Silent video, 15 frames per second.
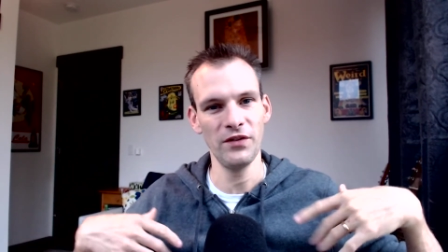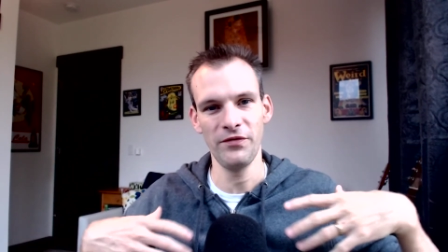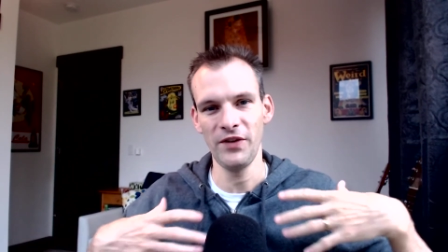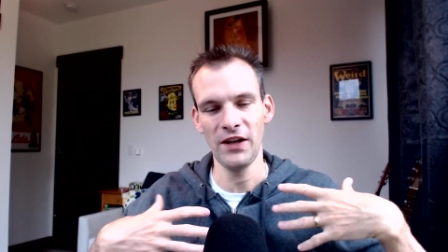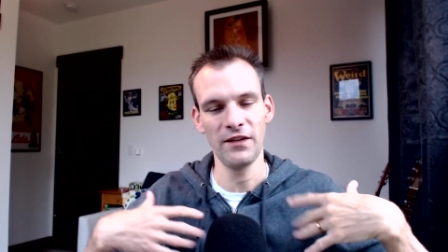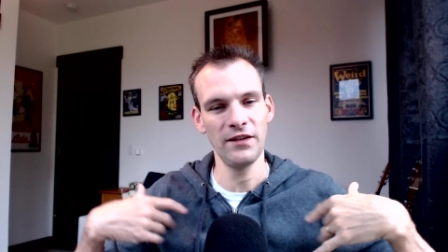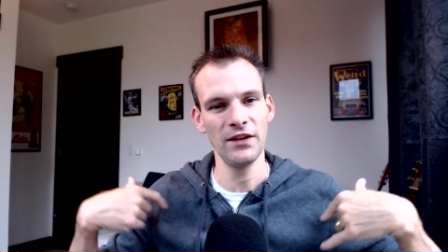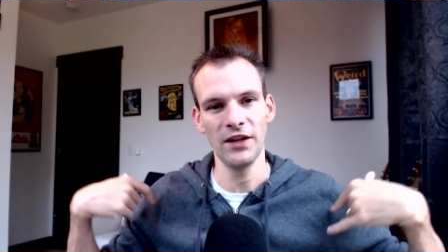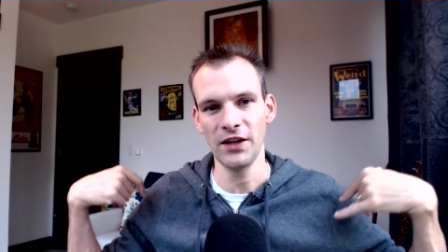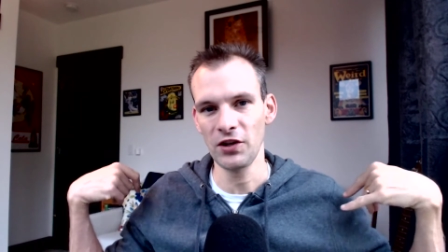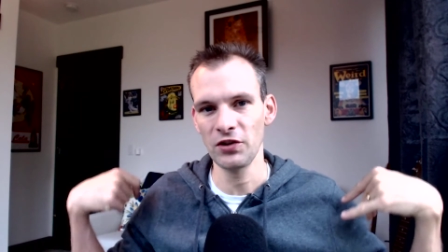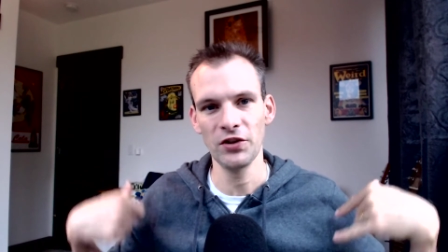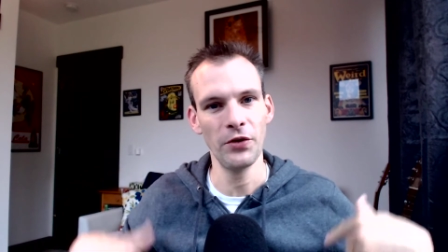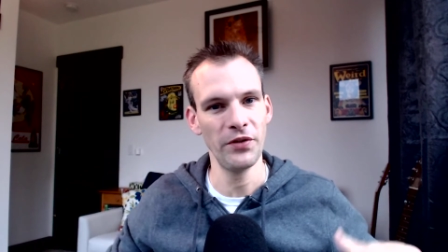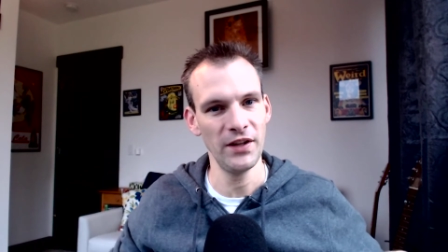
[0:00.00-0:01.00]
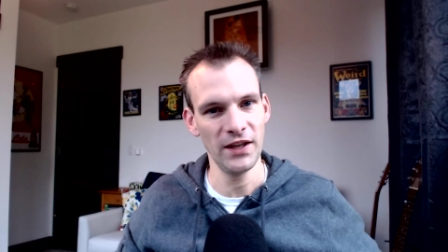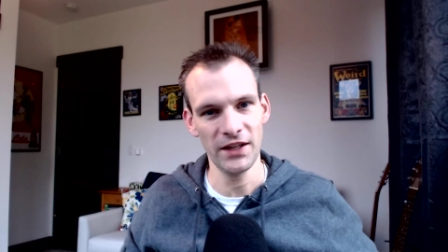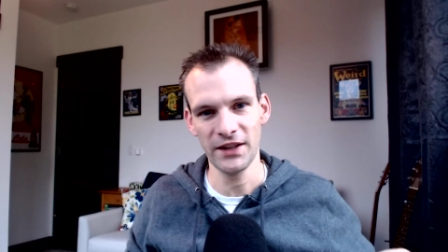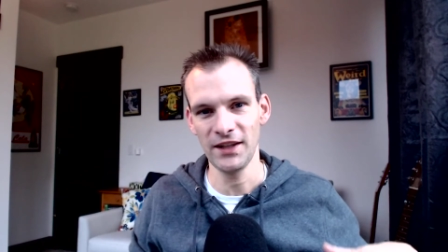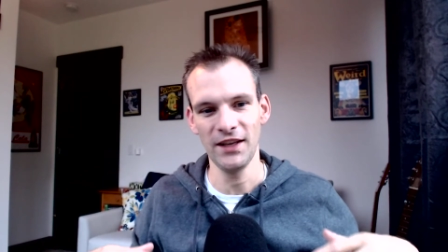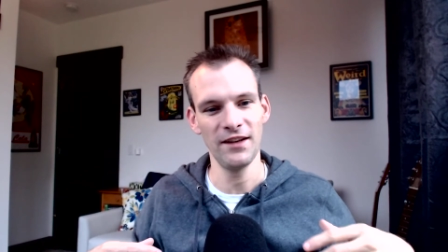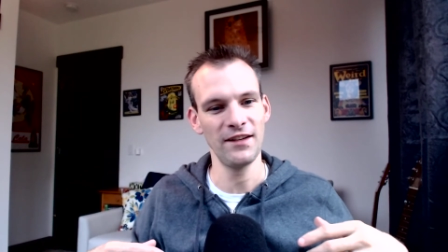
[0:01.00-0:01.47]
fancy like clothing
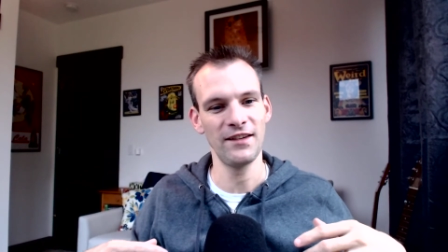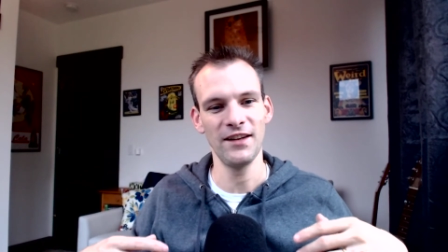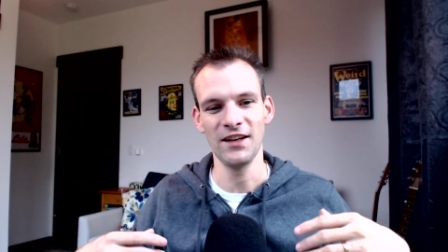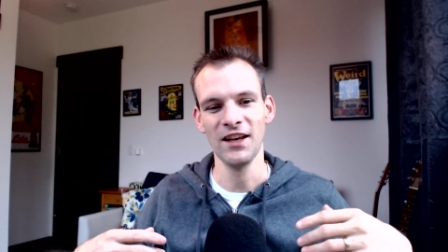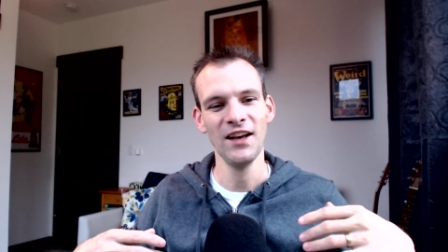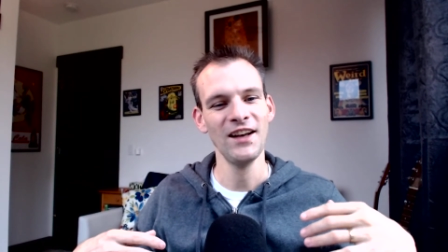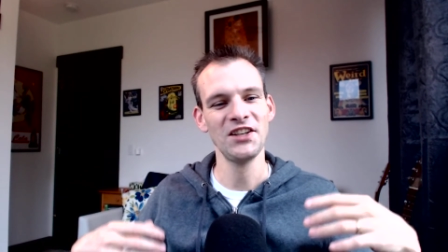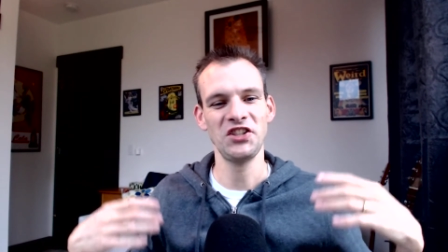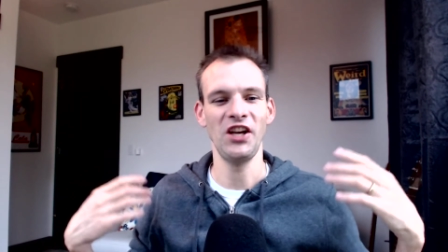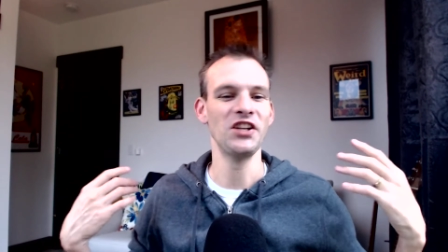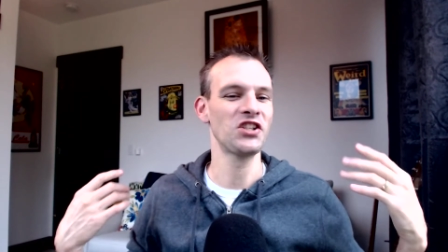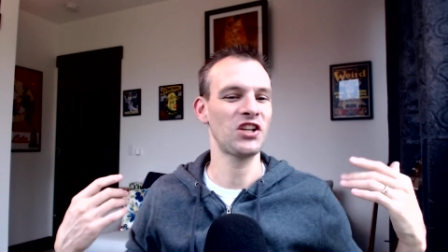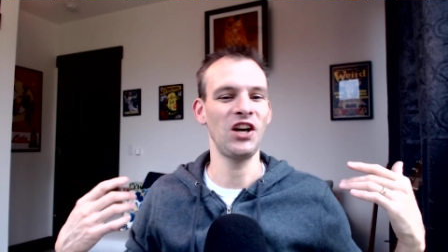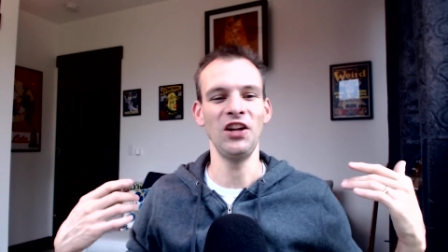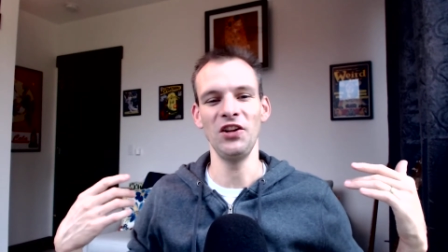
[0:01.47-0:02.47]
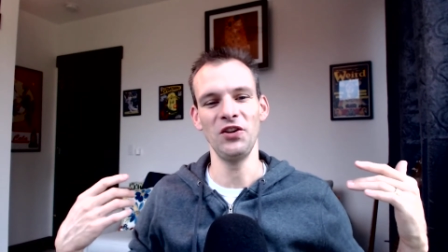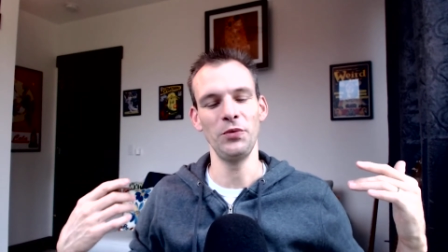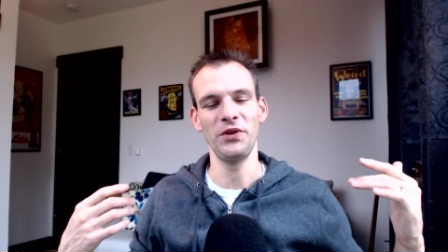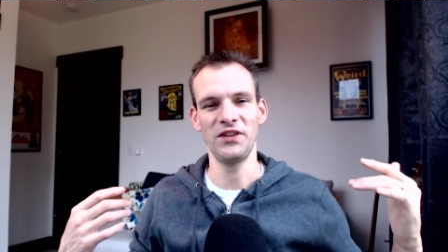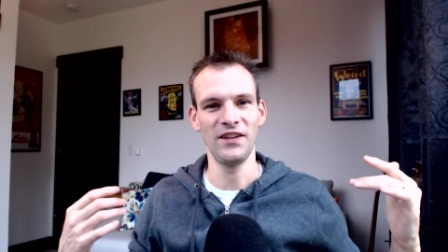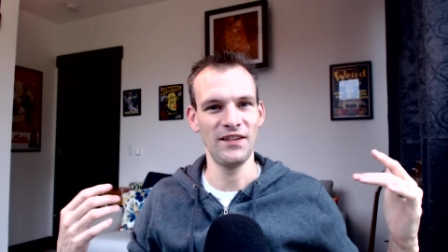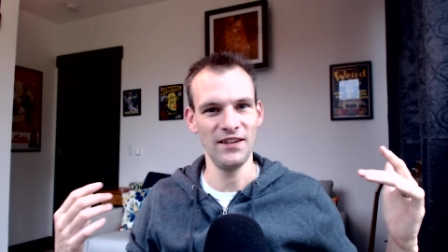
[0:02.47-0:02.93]
and things that change color
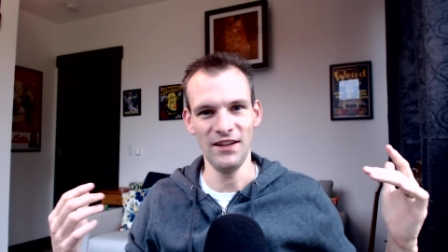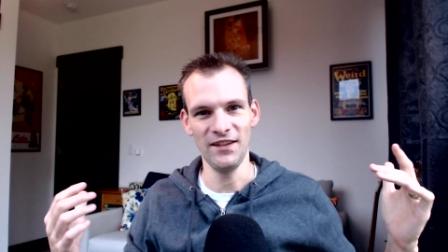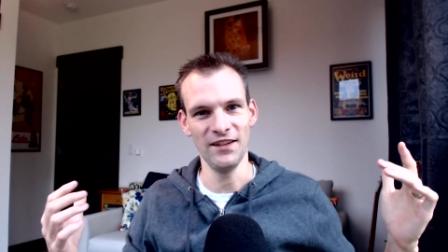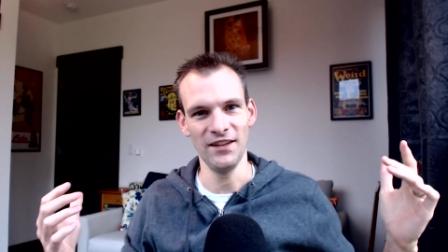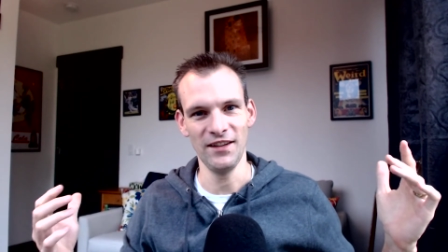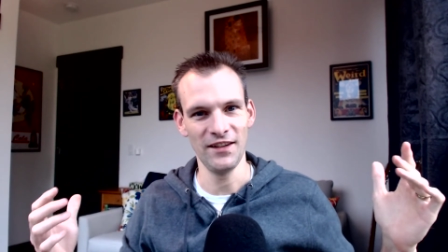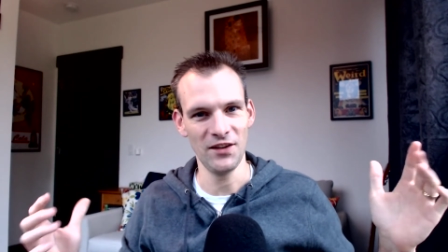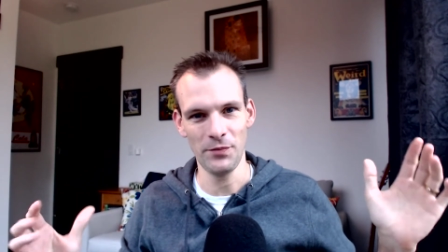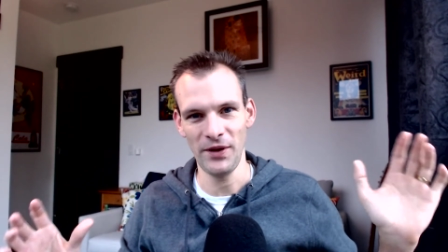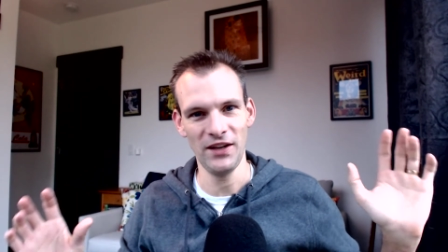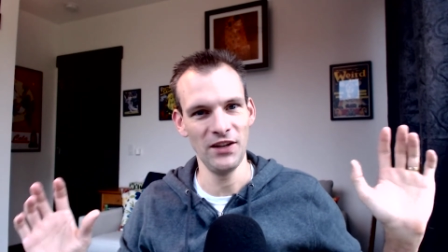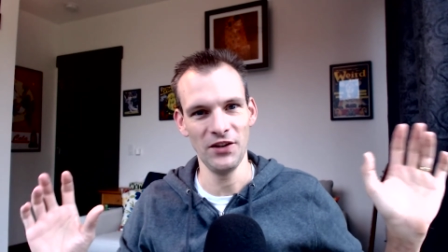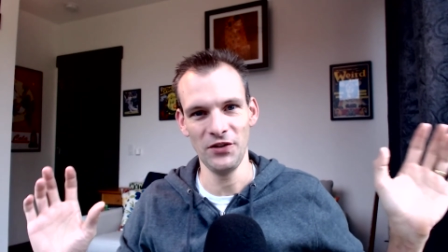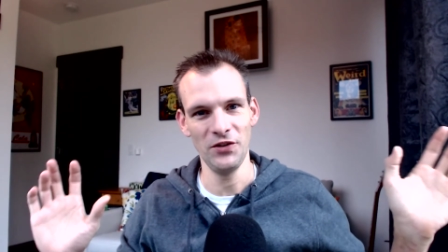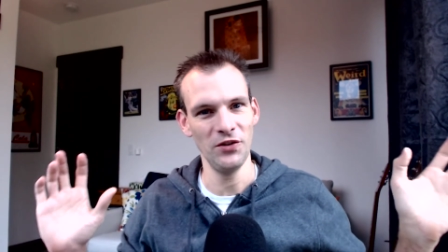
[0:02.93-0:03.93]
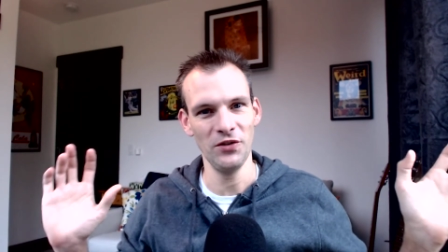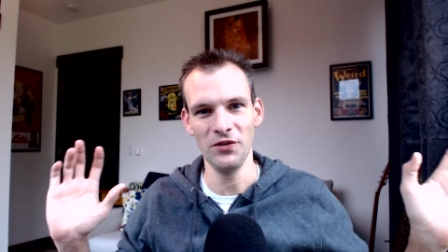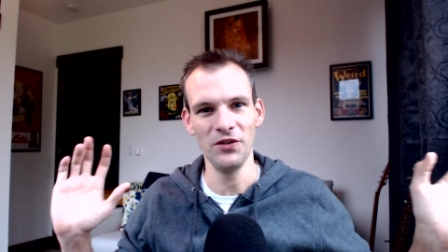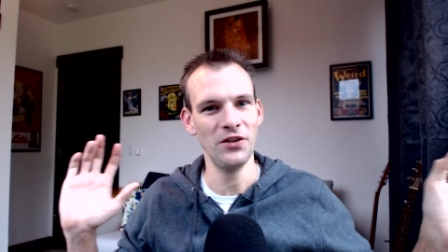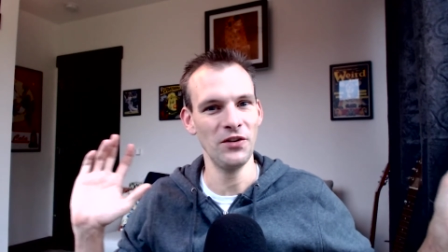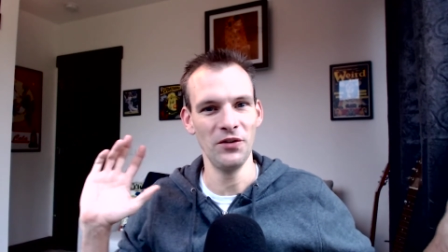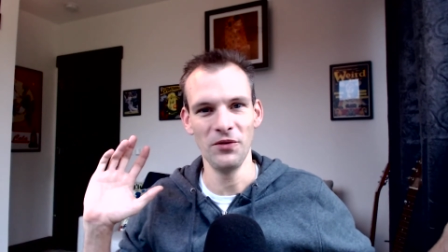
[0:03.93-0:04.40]
with the seasons depending on your,
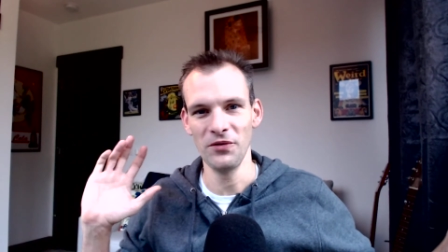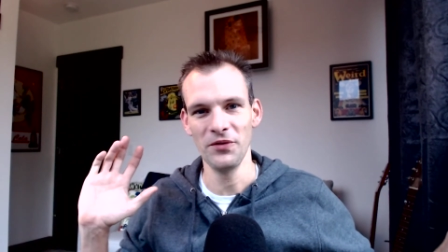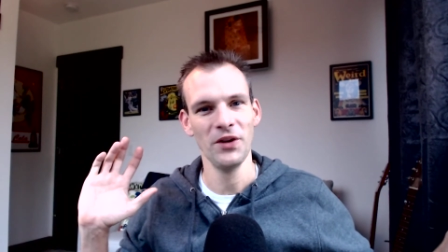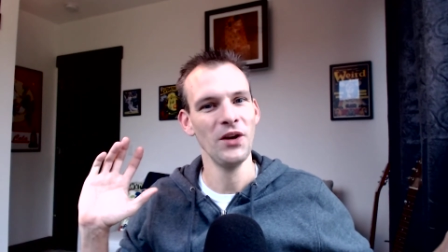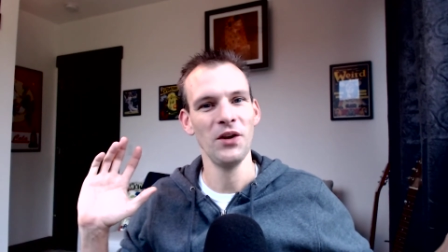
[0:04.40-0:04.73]
you know,